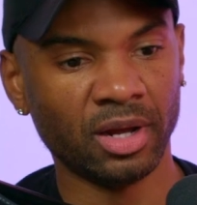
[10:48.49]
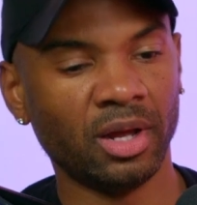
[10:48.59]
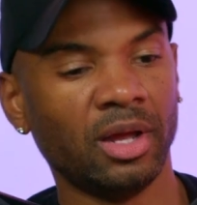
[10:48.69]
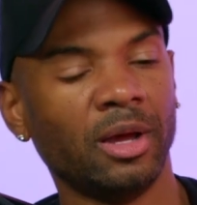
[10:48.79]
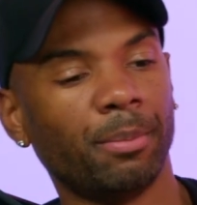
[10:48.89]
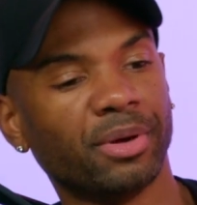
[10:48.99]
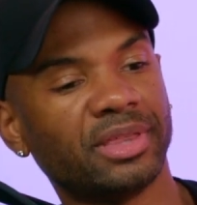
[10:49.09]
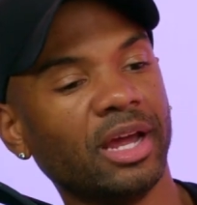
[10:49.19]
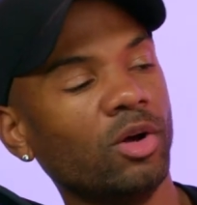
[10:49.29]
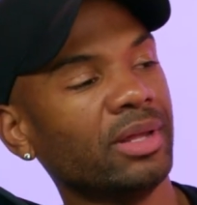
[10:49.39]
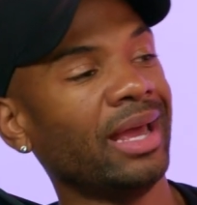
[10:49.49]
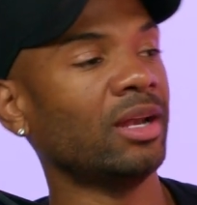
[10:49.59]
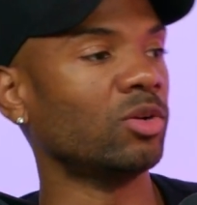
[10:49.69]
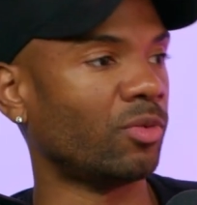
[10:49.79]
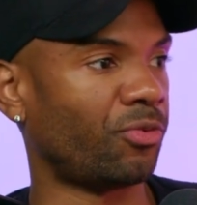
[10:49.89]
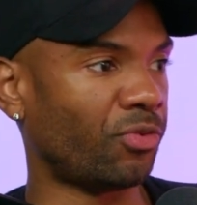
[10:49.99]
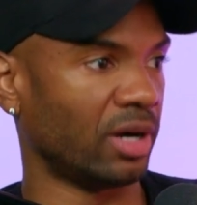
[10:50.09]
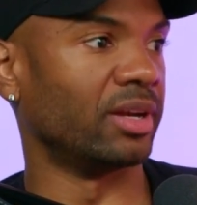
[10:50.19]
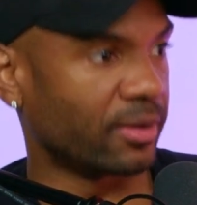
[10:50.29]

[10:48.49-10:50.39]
Mm-hmm. But they only handle the front